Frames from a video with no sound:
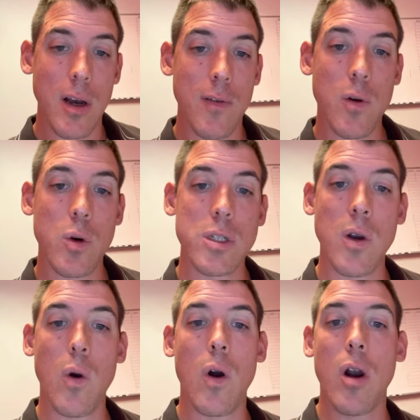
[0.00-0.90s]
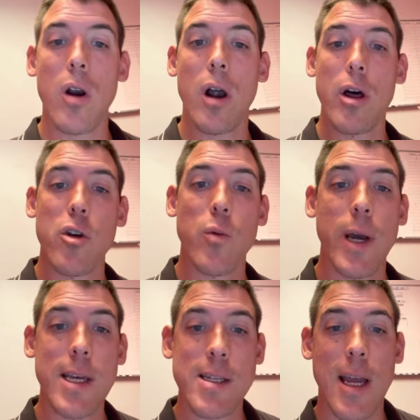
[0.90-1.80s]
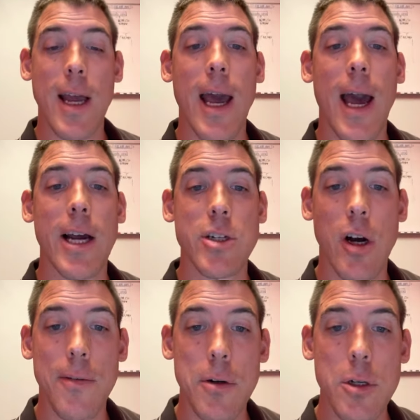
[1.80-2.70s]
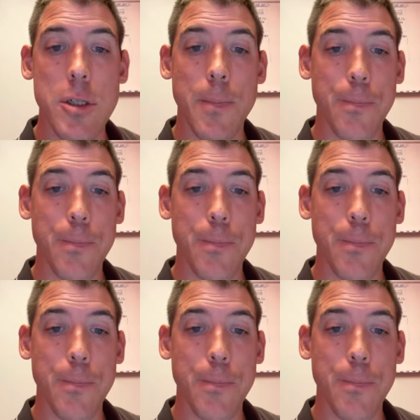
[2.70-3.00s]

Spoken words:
Of course, there are other ways to get cash offers.